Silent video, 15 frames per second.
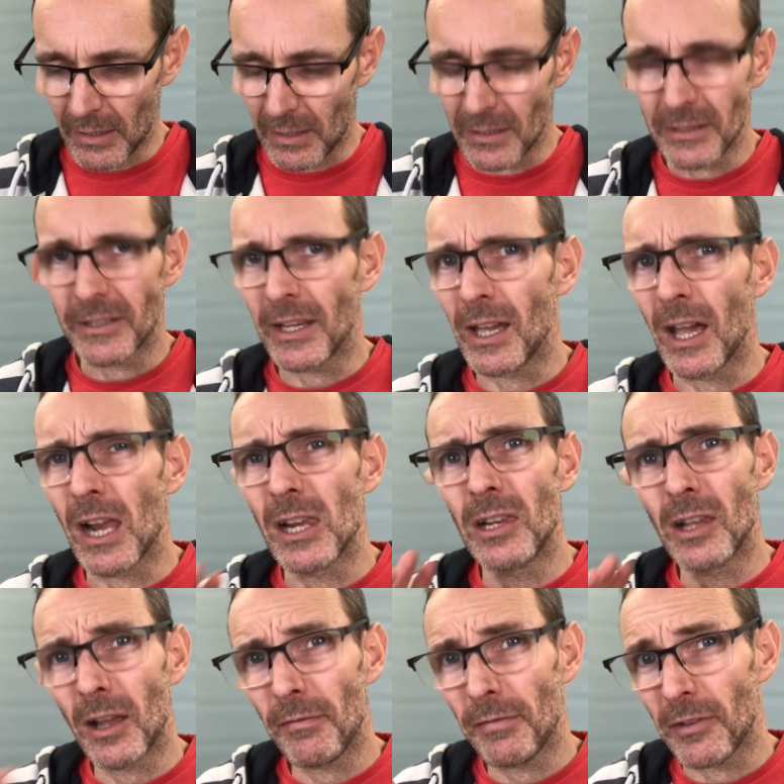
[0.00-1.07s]
Yeah,
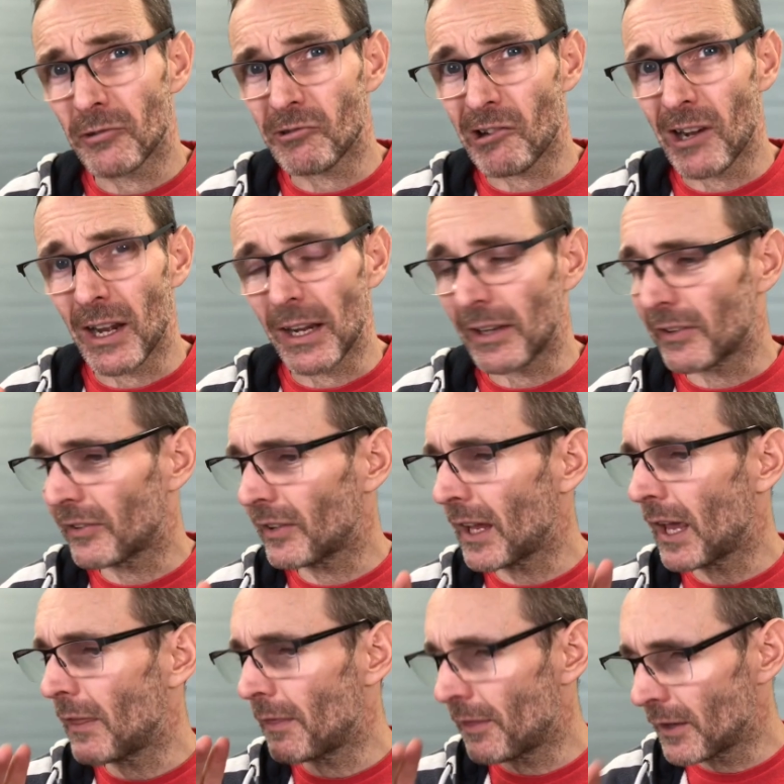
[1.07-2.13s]
love the tracks,
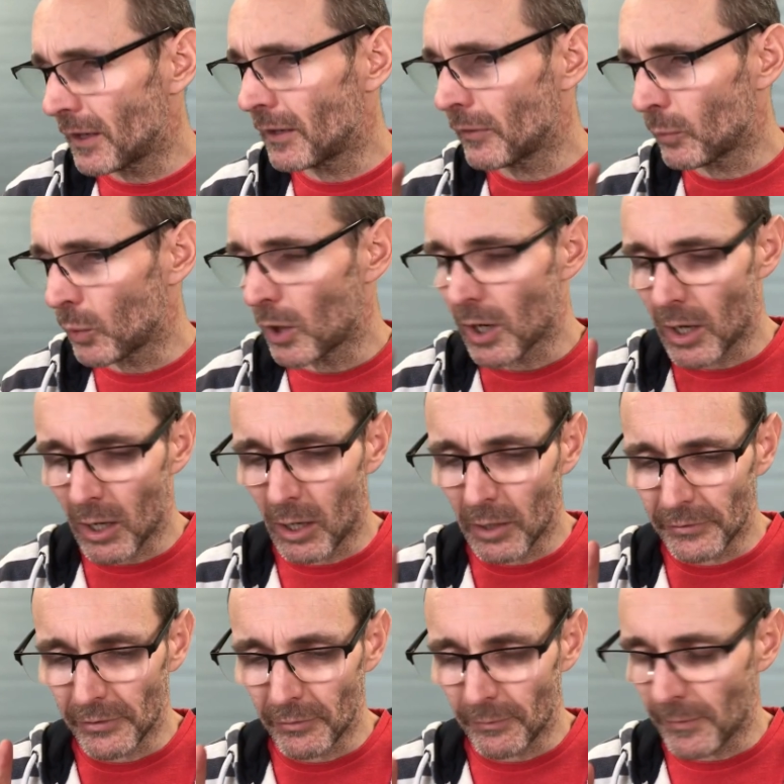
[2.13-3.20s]
and these were hard
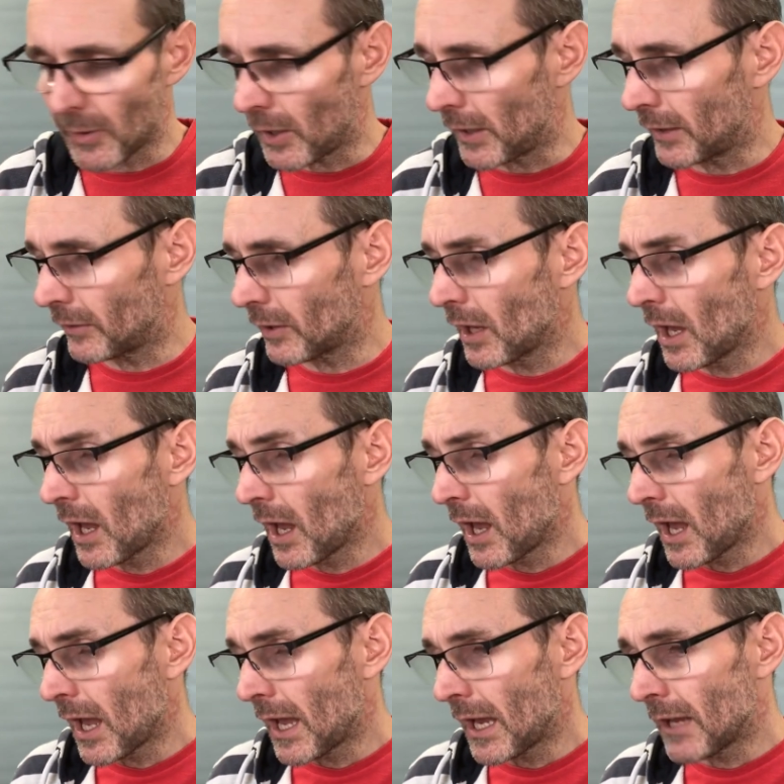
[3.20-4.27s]
to find.
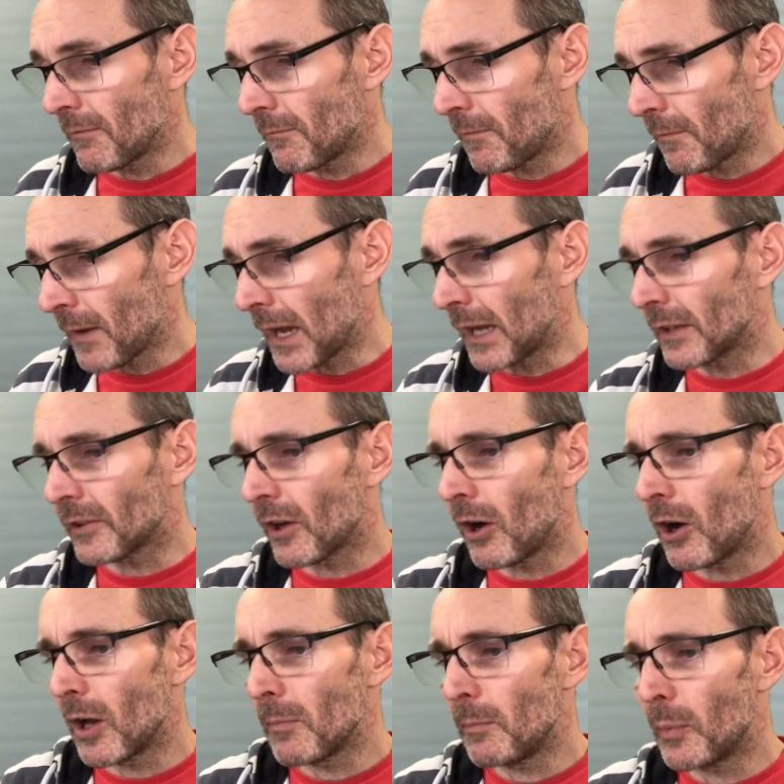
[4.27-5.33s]
In fact,
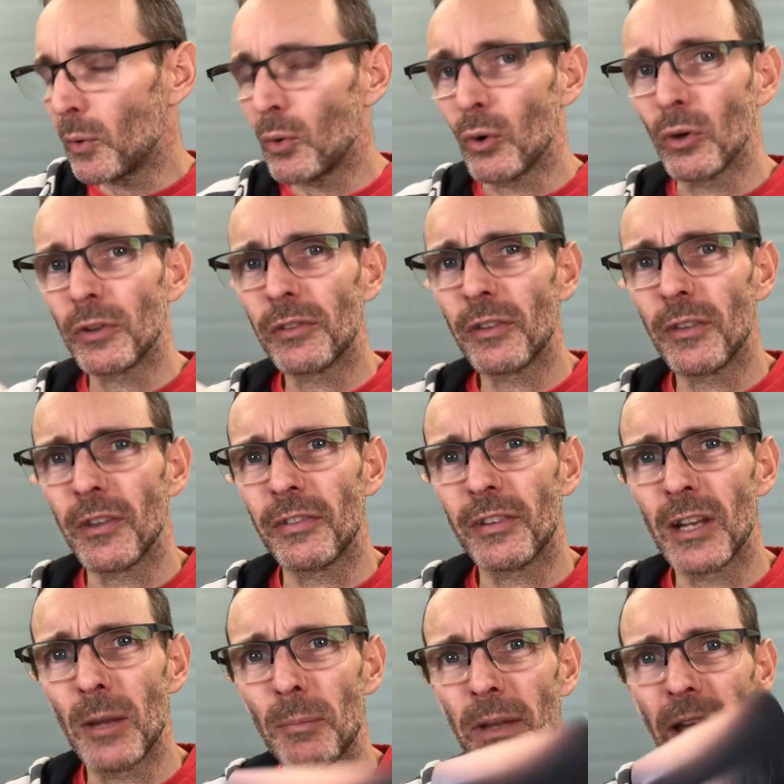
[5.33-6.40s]
I bought the
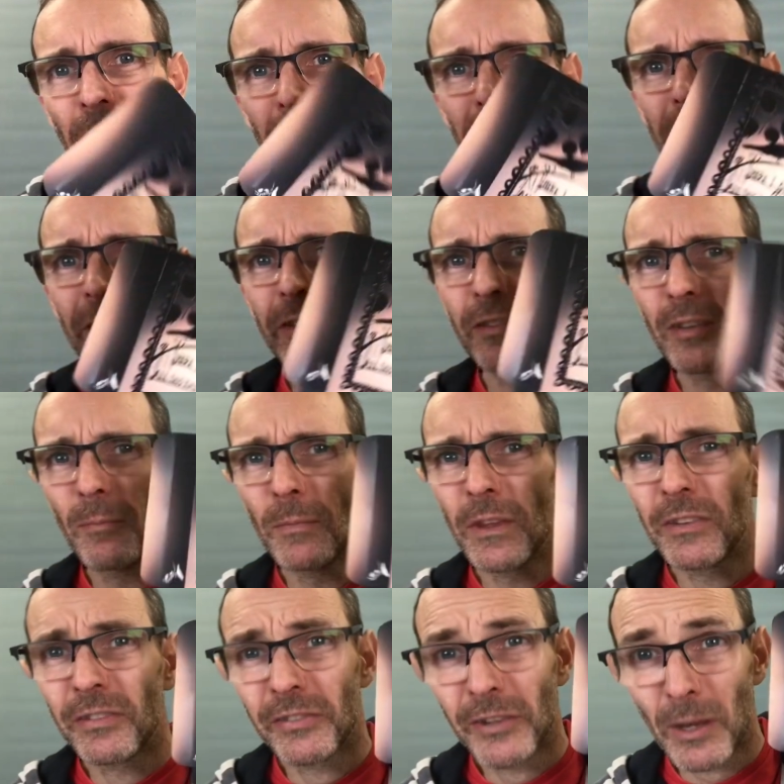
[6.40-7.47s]
slipcase
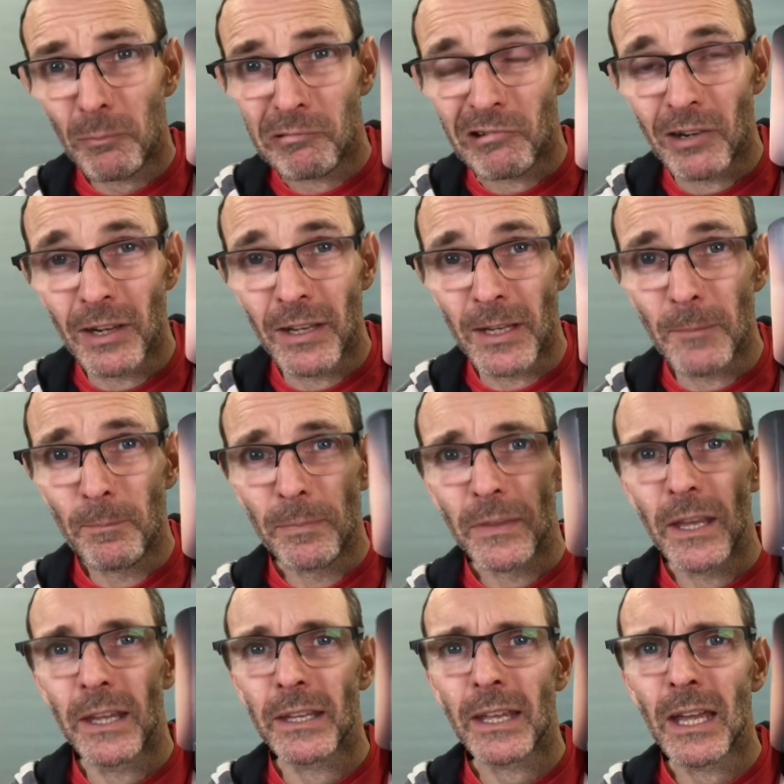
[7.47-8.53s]
separately.
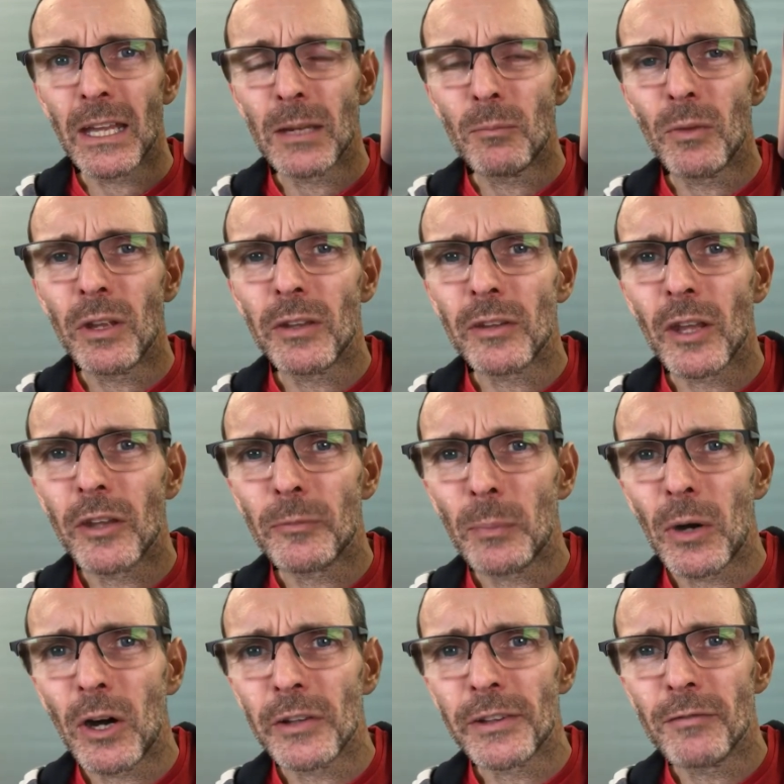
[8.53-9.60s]
It came as
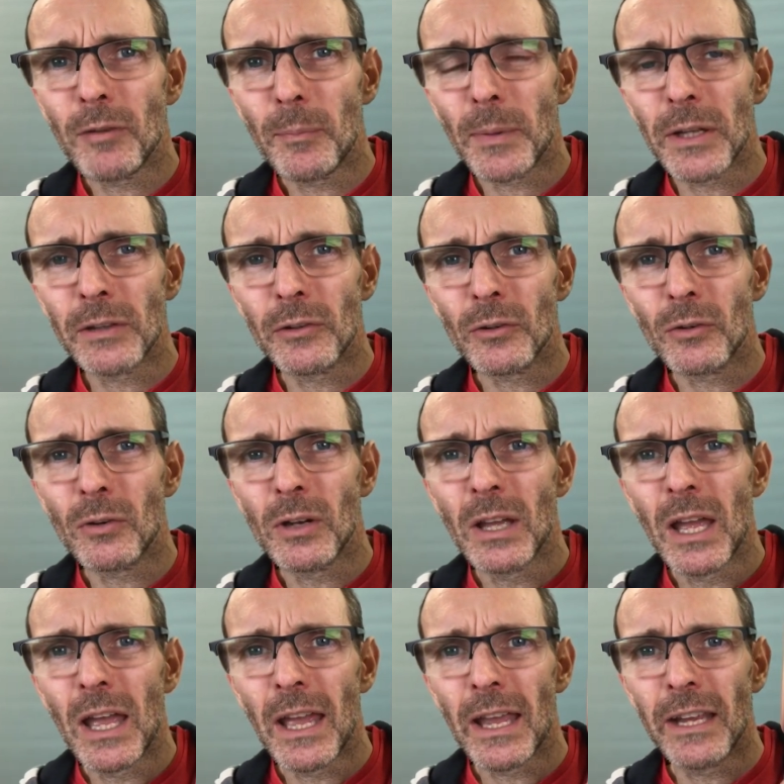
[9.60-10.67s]
part of a bundle.
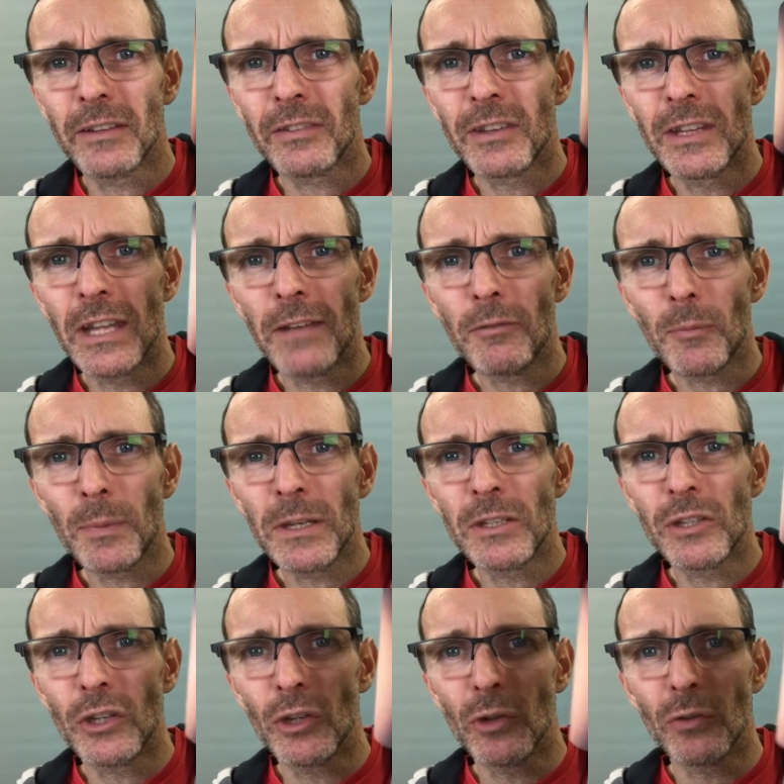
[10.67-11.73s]
It's never been
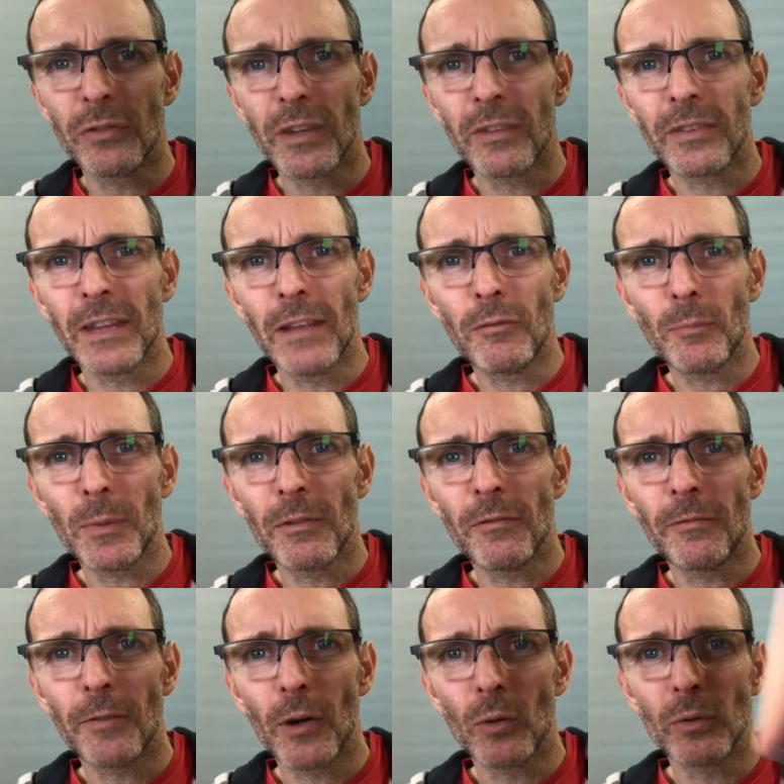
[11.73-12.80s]
used. It's never been
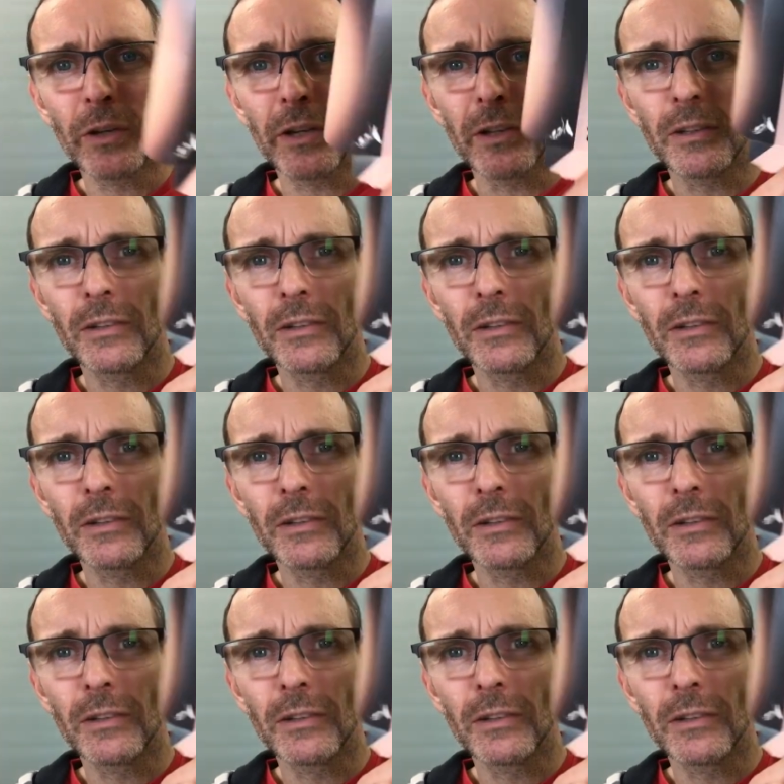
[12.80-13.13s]
folded,